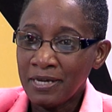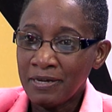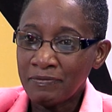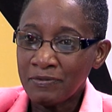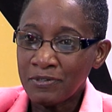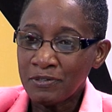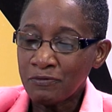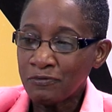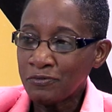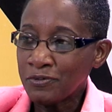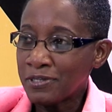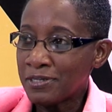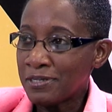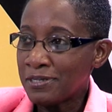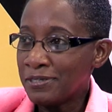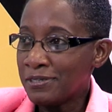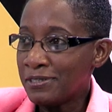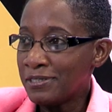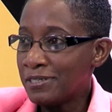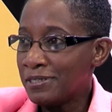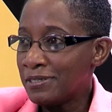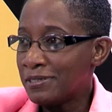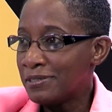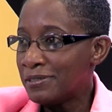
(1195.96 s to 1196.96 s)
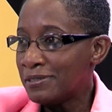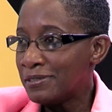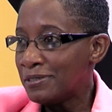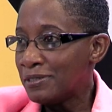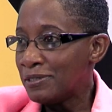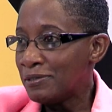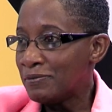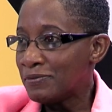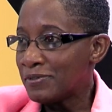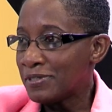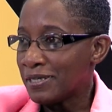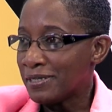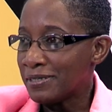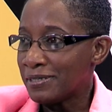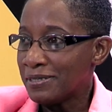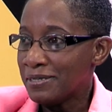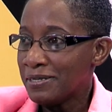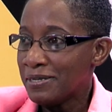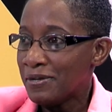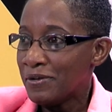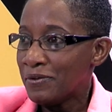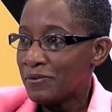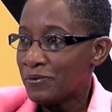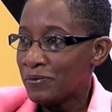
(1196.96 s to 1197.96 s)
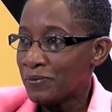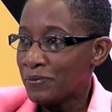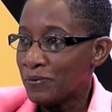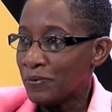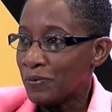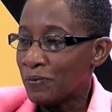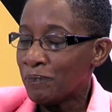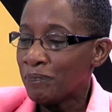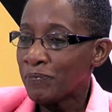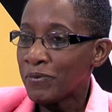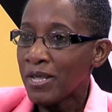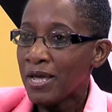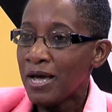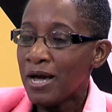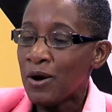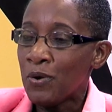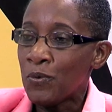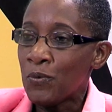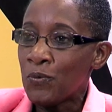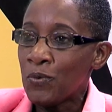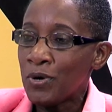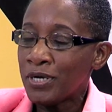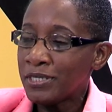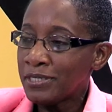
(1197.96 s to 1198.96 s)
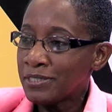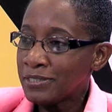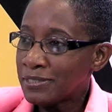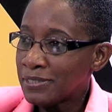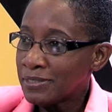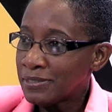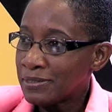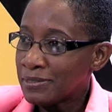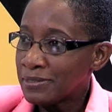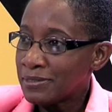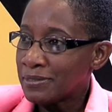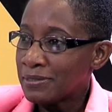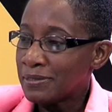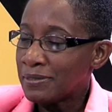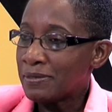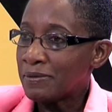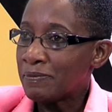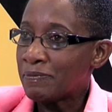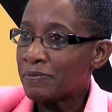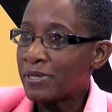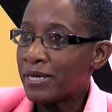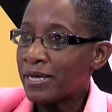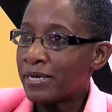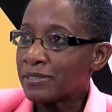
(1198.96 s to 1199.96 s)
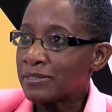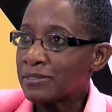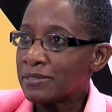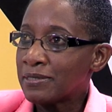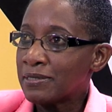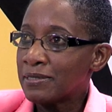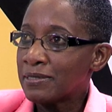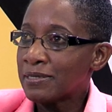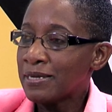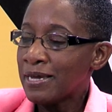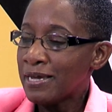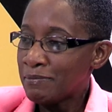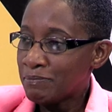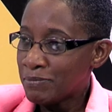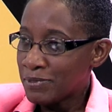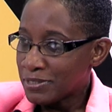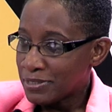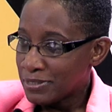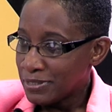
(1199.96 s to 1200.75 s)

have different learning curves and, you know, what is it that can be